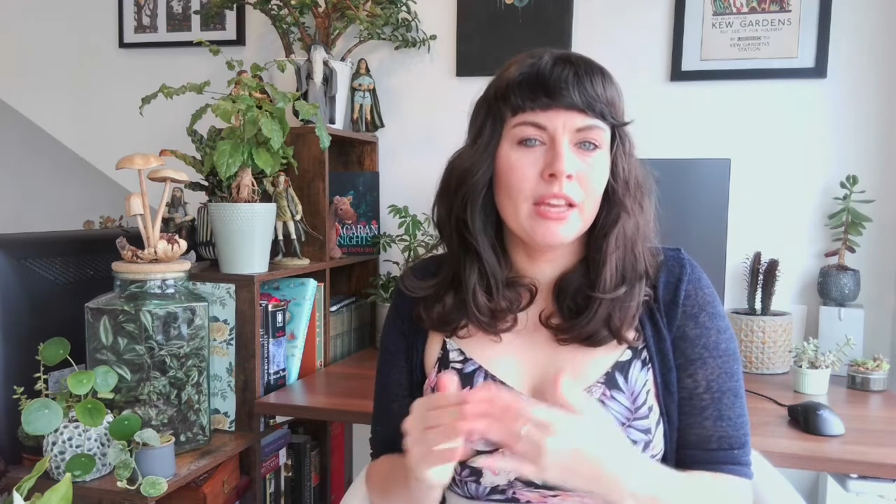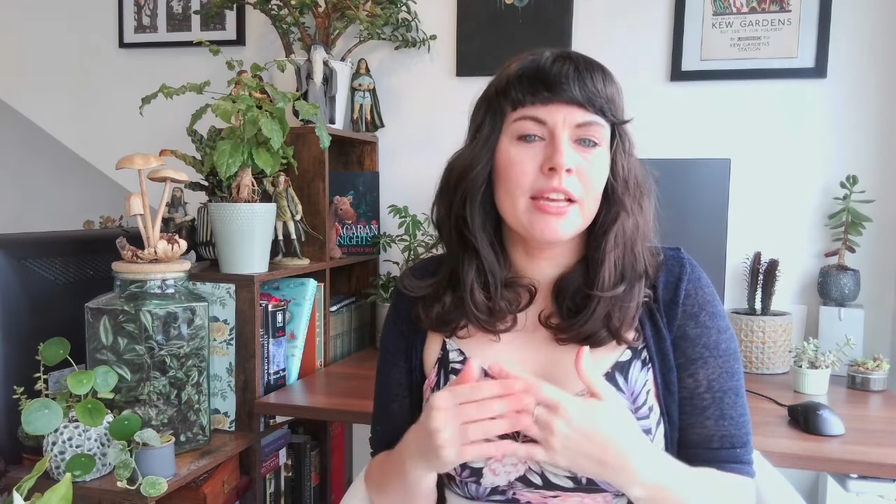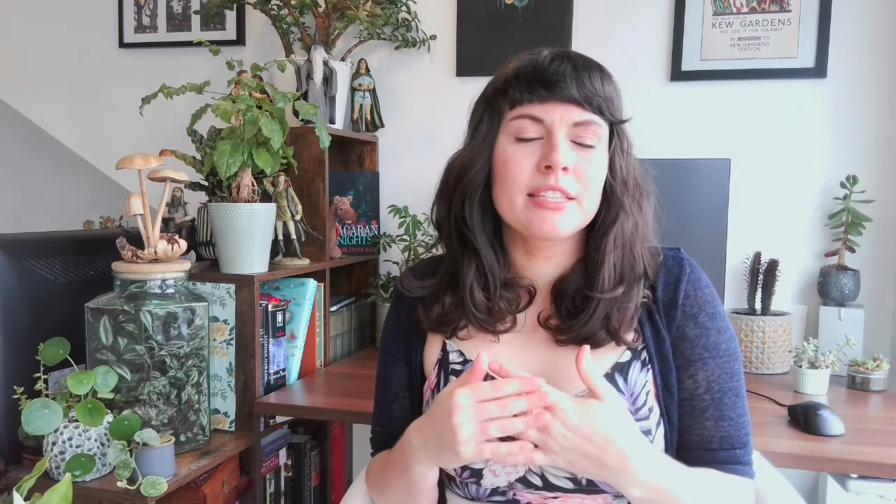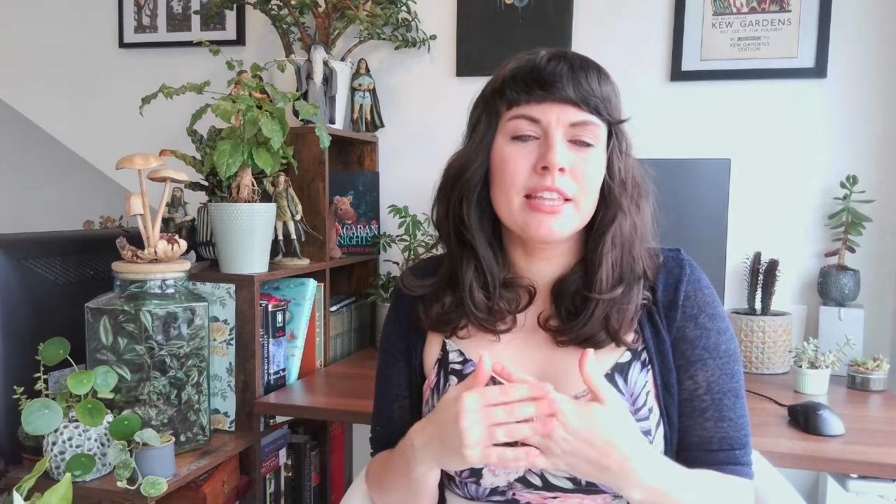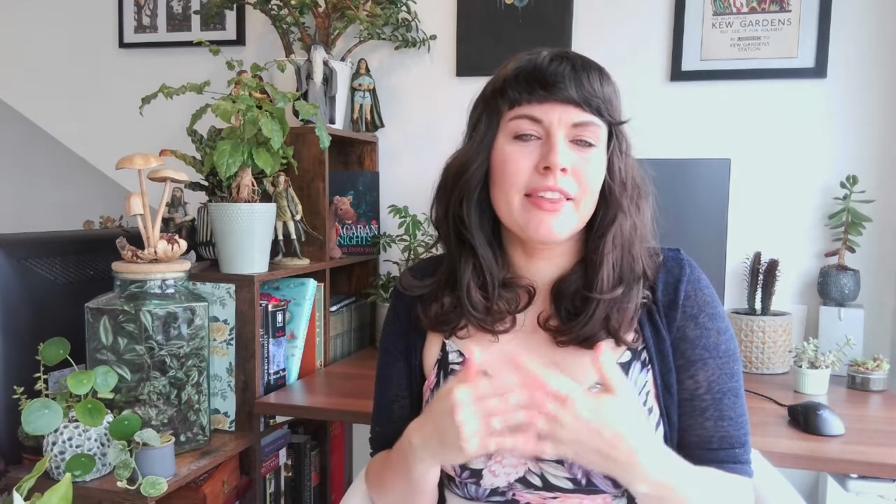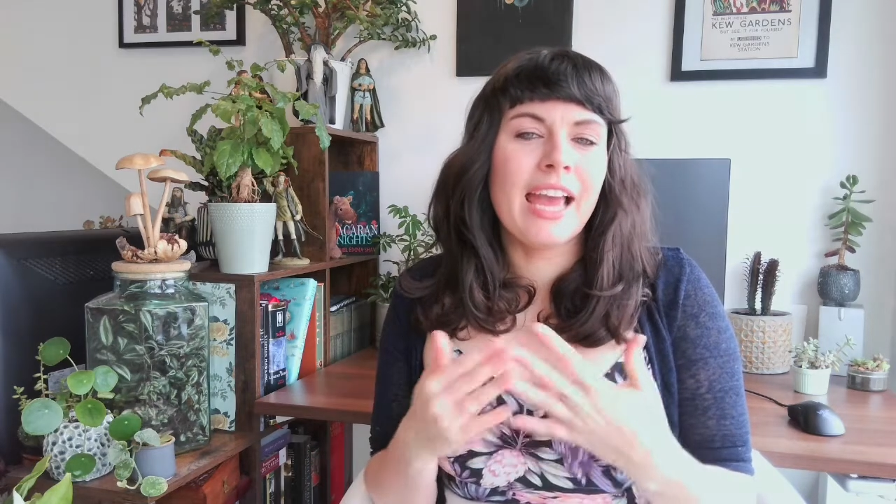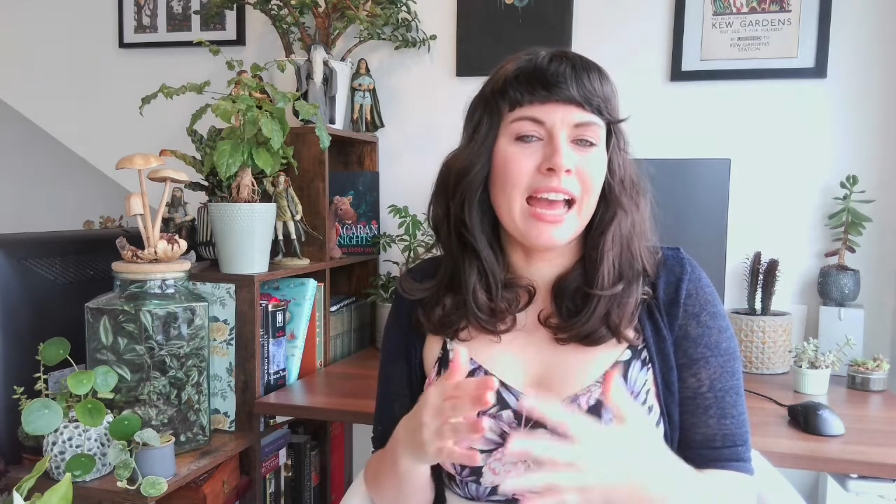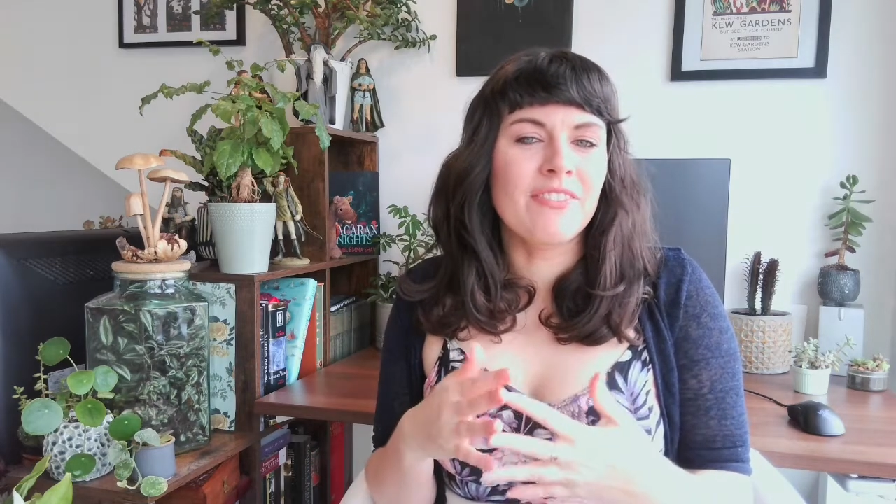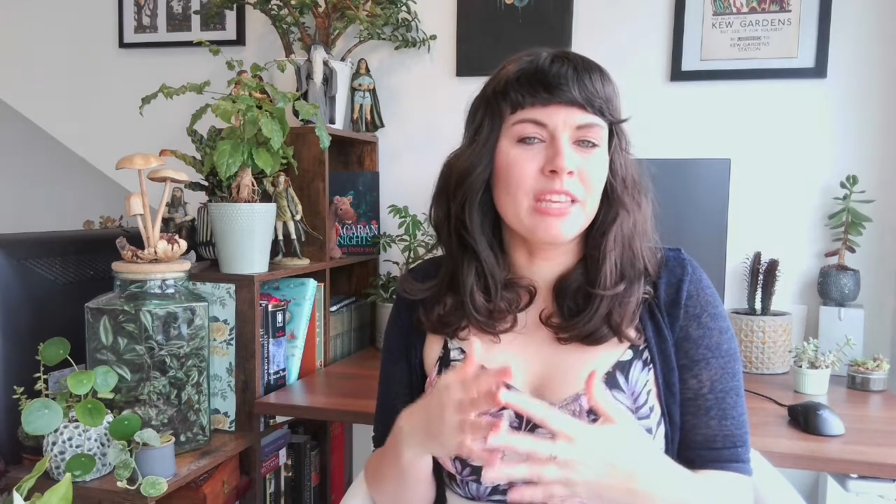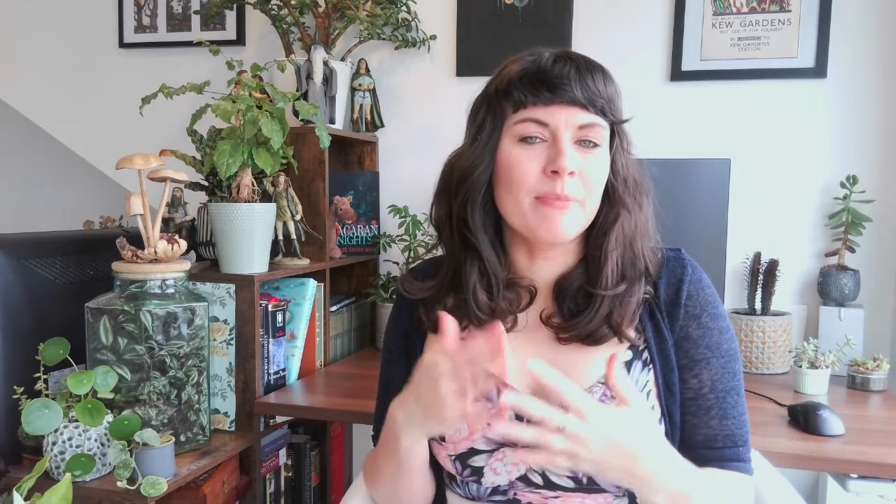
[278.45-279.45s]
is that they
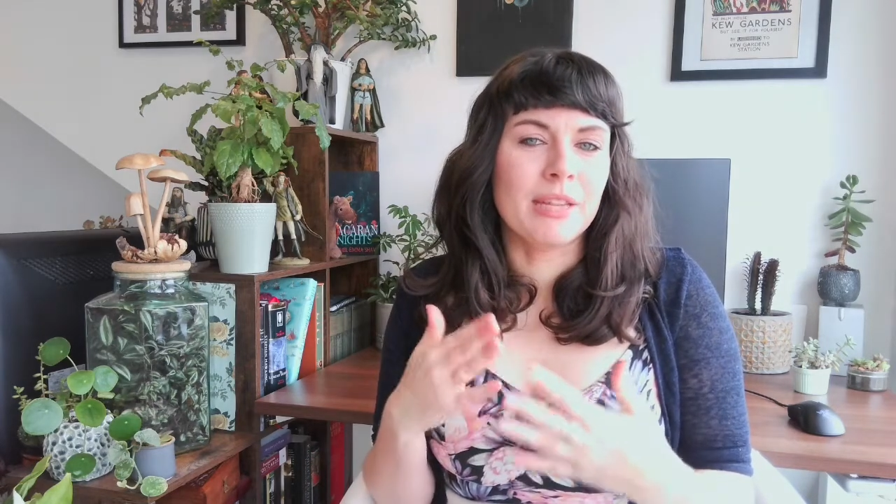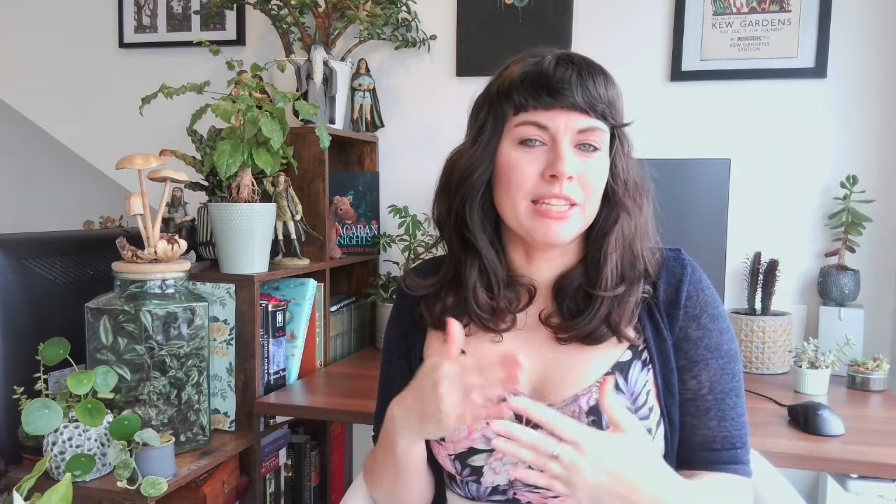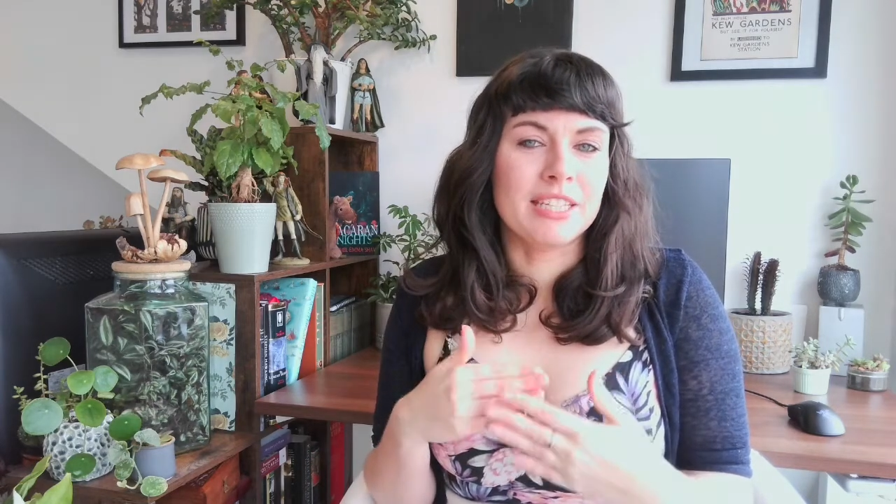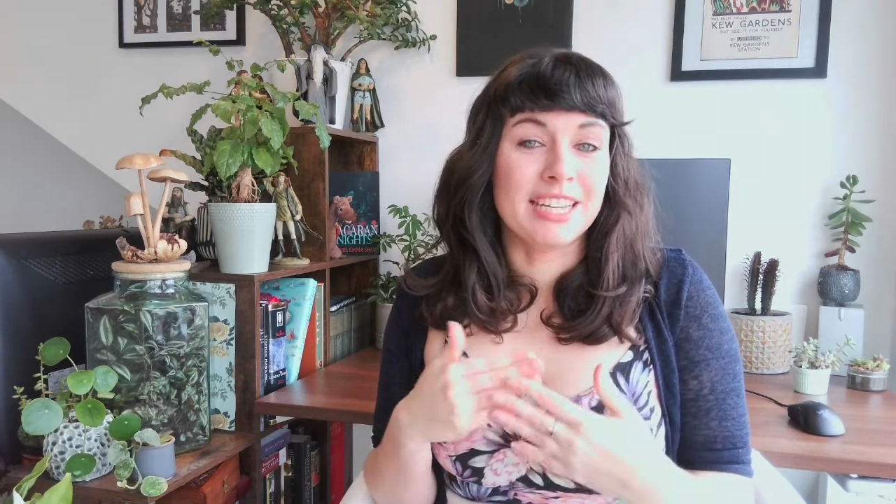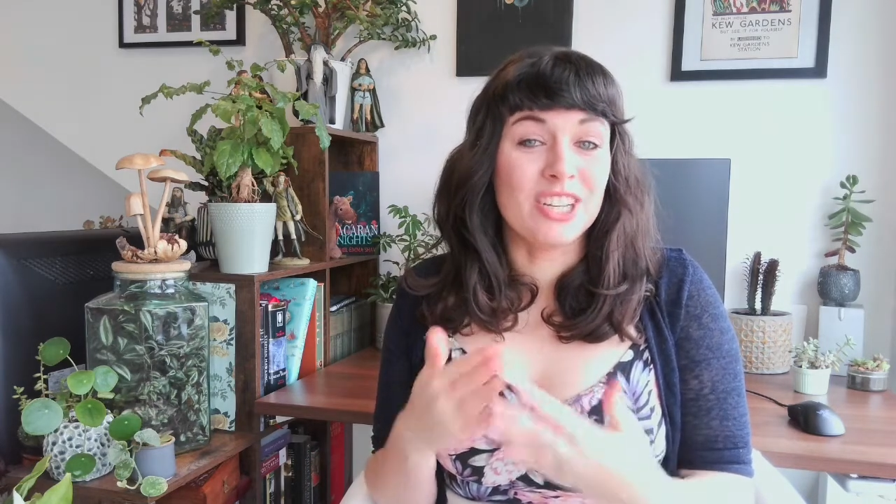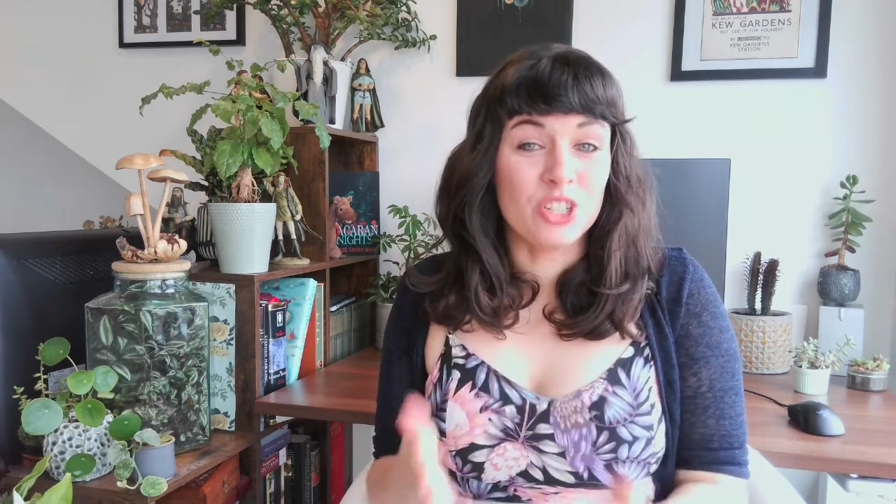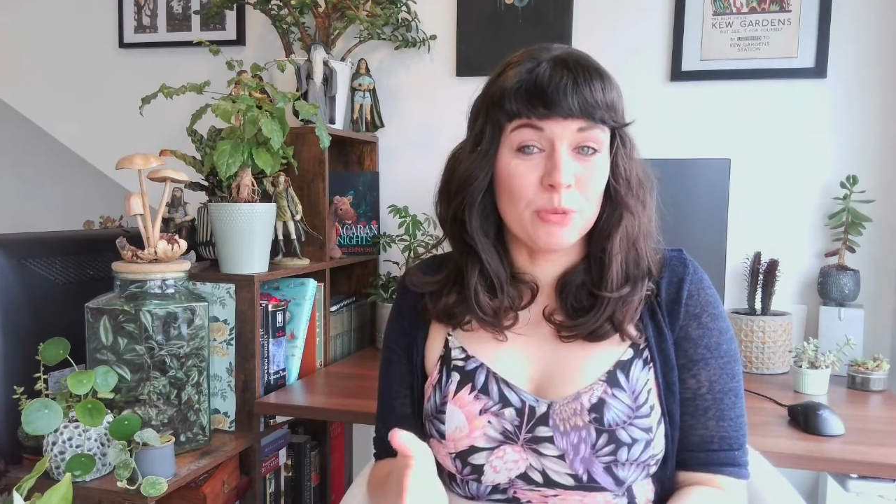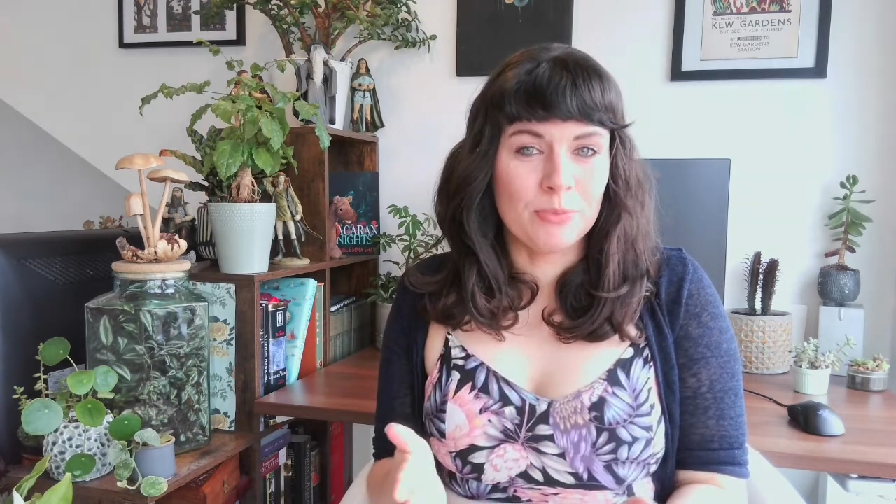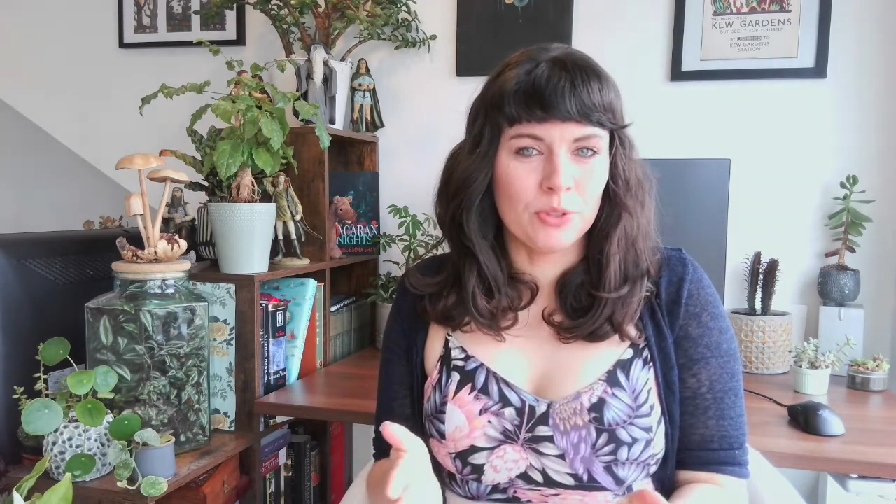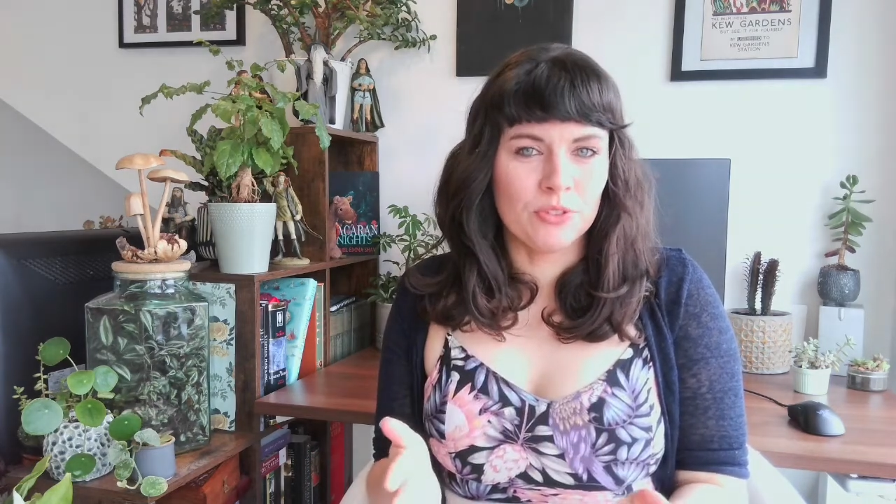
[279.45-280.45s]
have the ability to
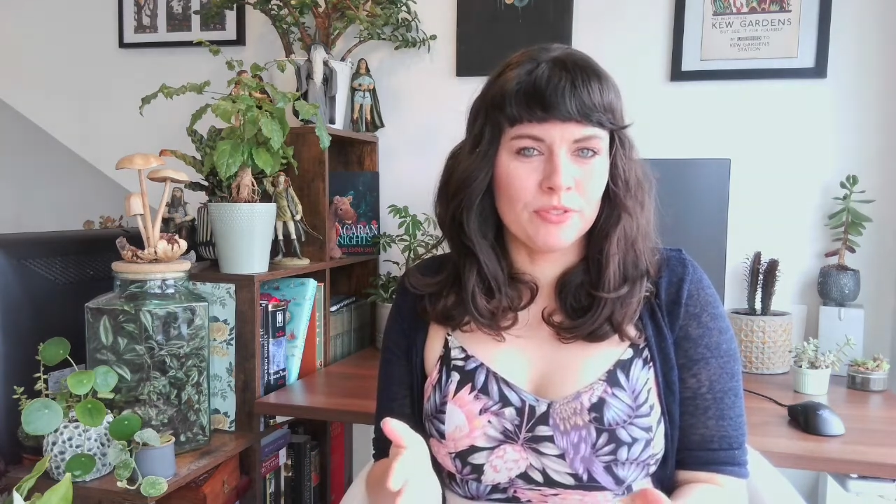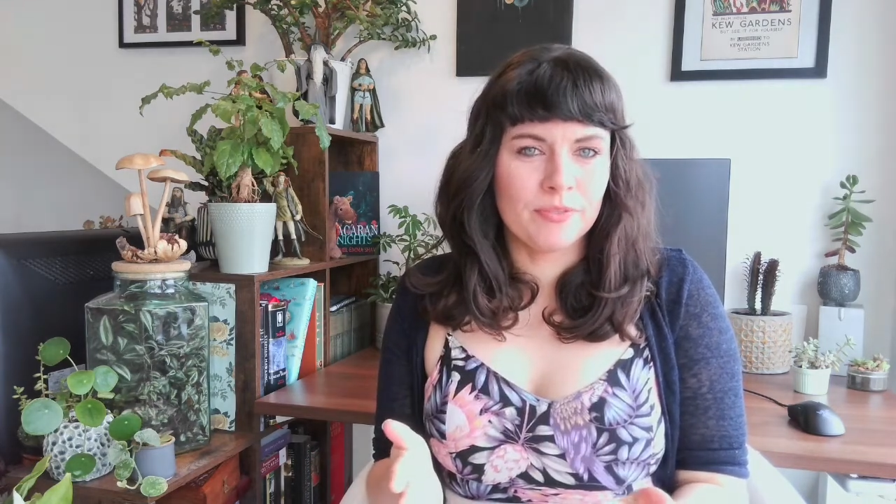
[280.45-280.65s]
move,